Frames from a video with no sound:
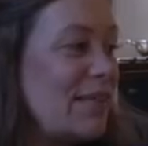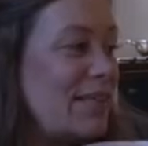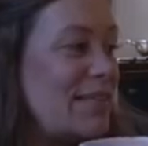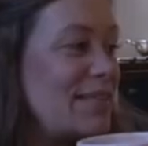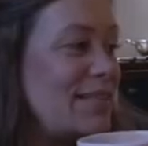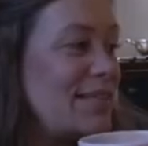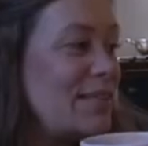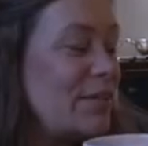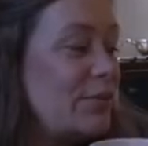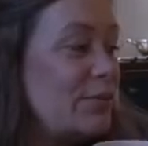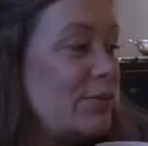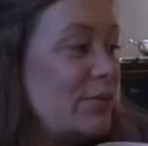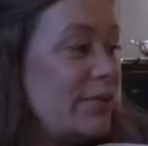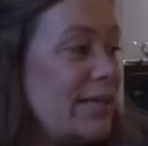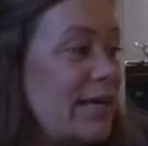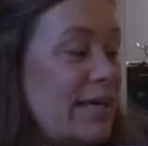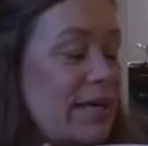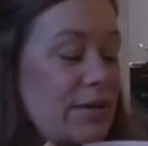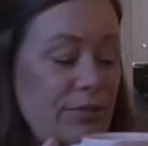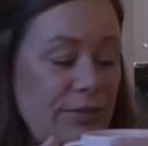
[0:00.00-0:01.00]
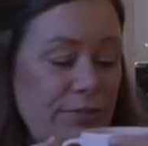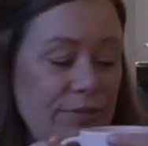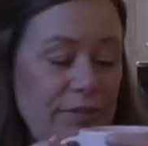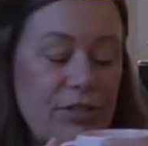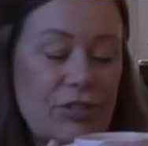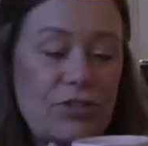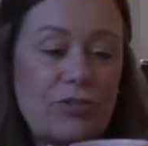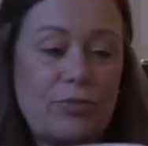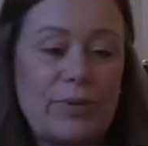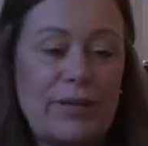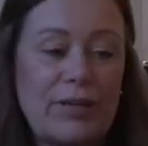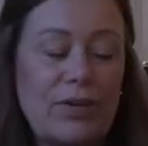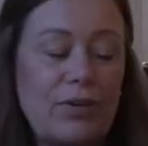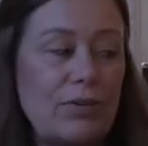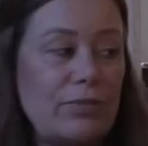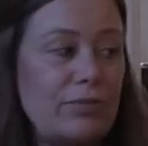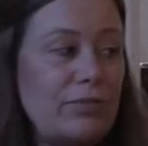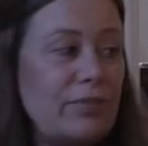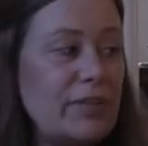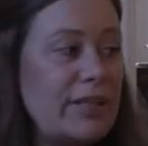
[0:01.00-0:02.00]
So yeah, I'm gonna finish off my
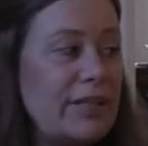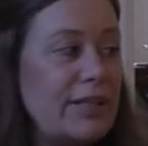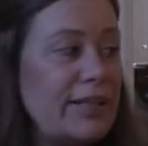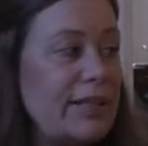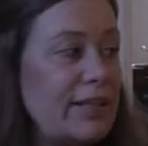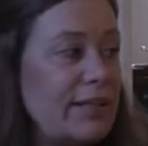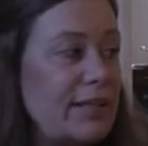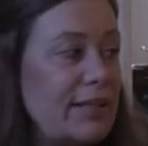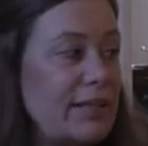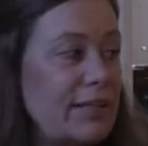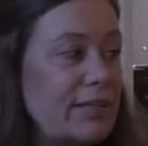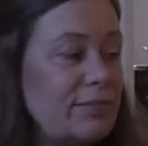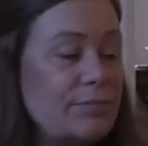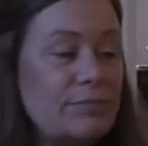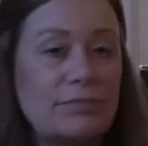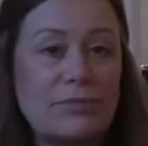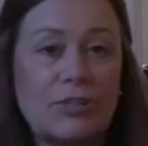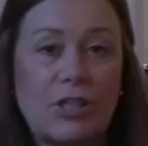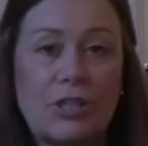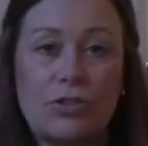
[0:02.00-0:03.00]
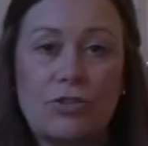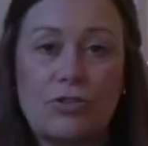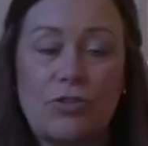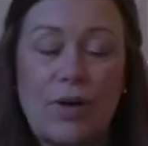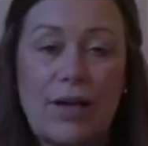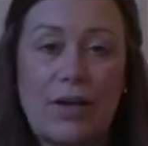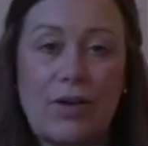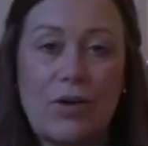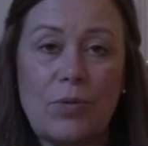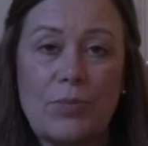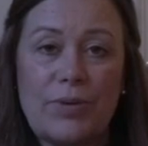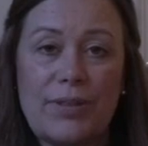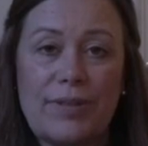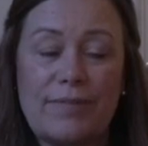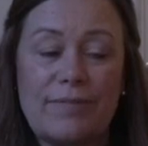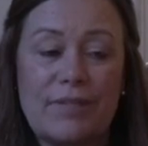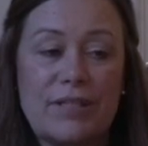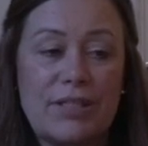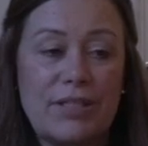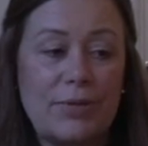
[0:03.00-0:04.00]
coffee, crack on with the
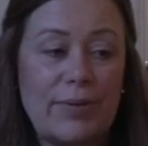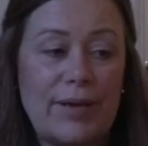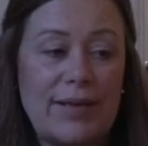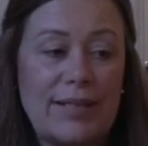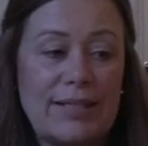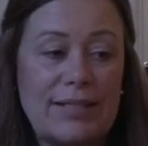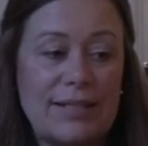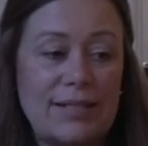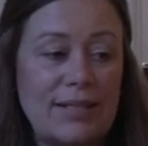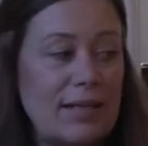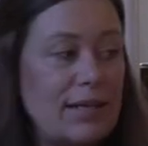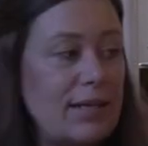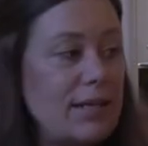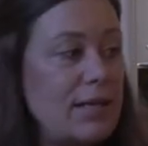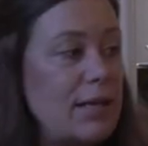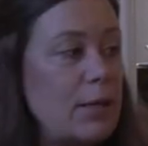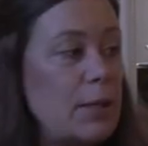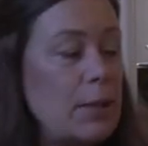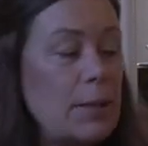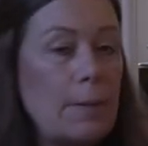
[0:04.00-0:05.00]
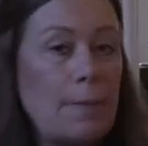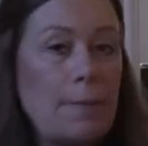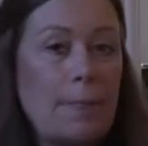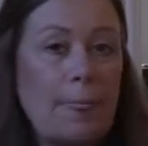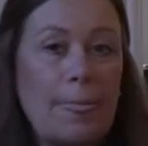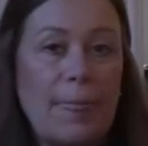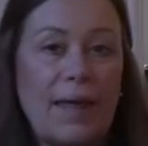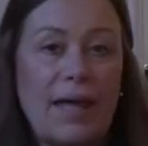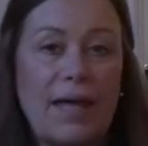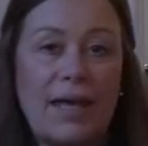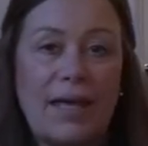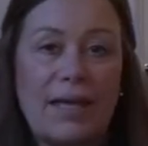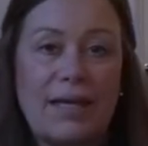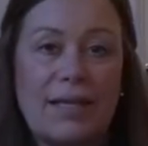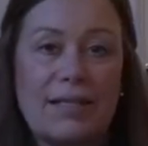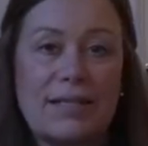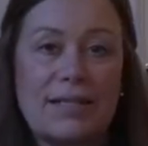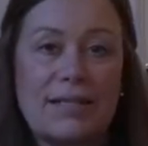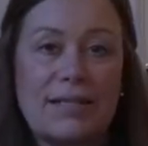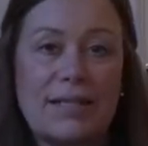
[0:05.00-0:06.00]
video editing,
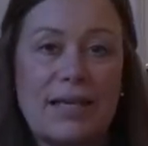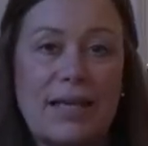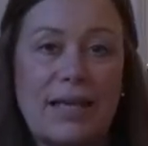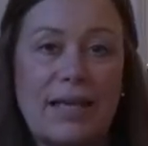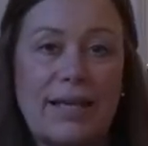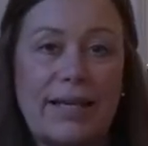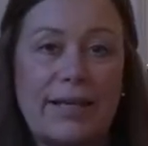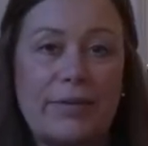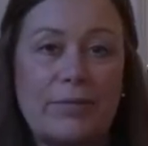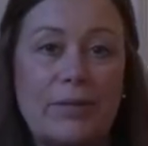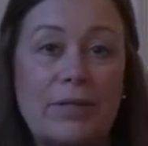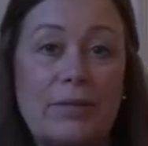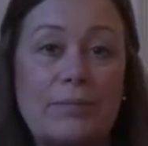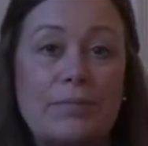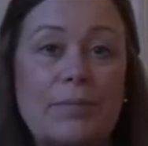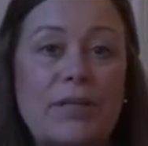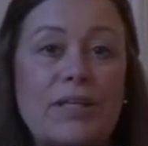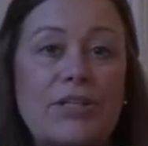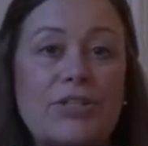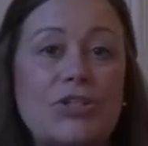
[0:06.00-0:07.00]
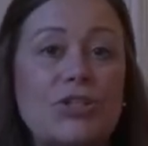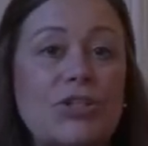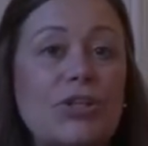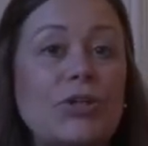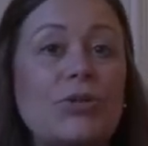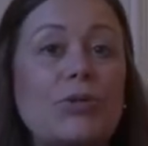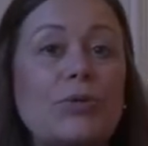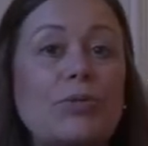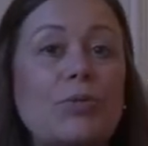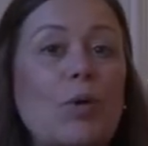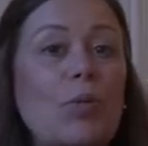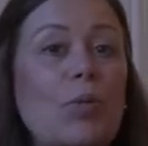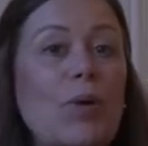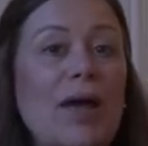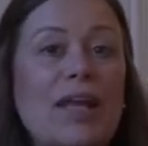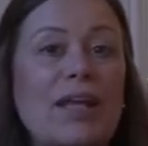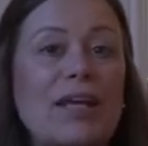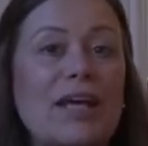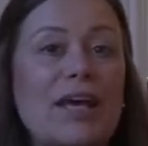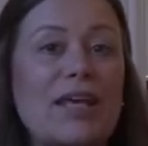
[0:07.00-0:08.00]
and I will meet you
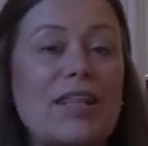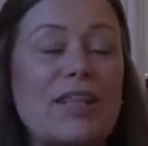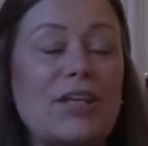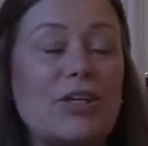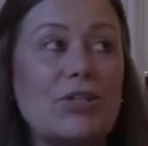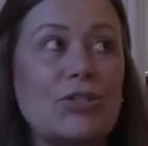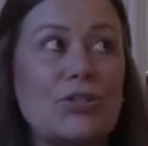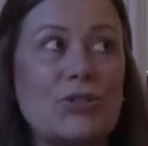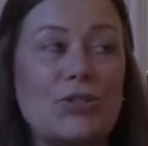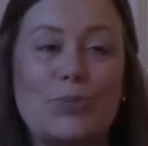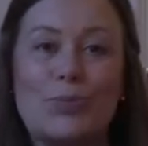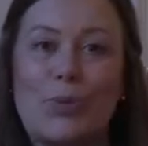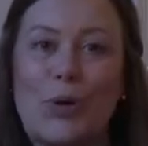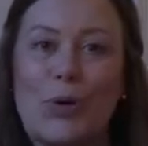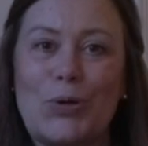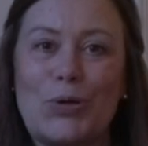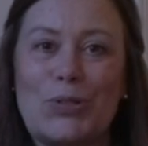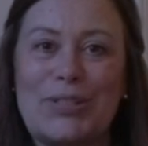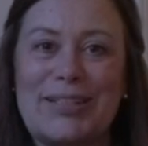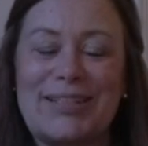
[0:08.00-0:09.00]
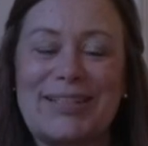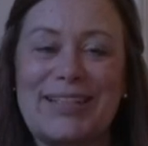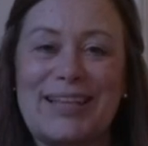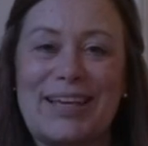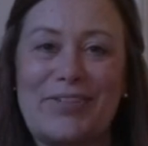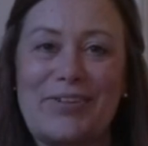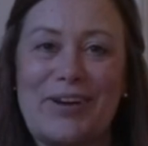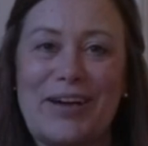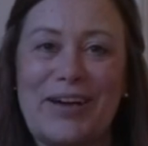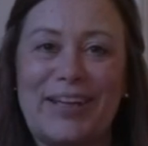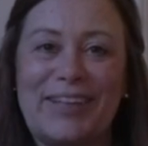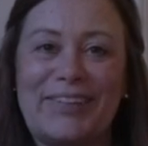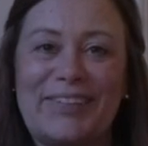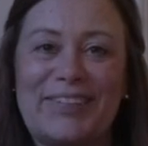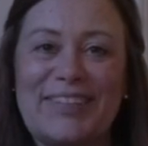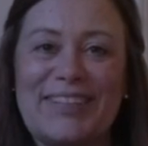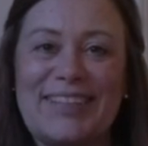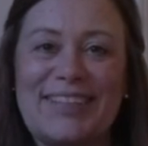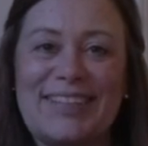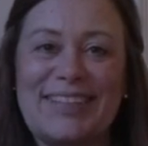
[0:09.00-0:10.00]
when the Gousto box
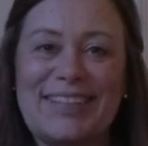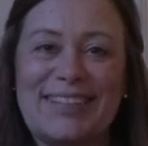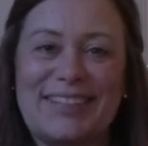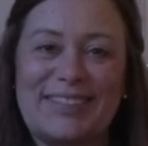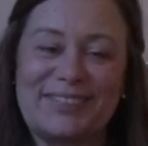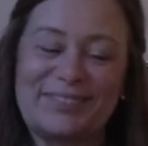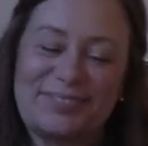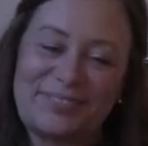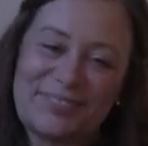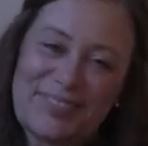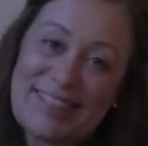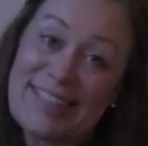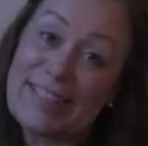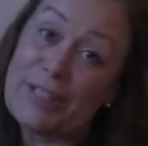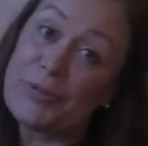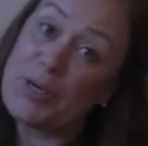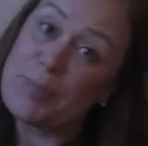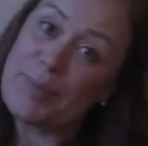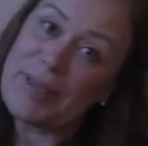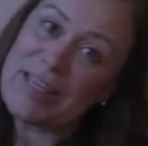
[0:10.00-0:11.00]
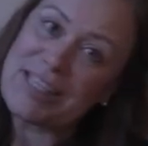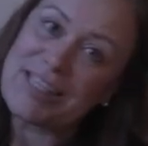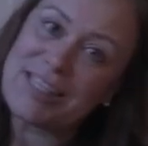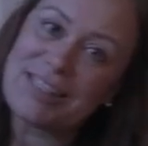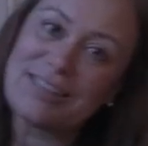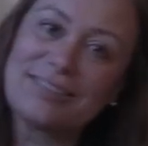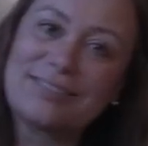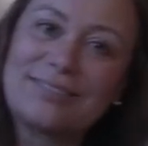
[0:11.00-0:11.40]
arrives. See you in a bit.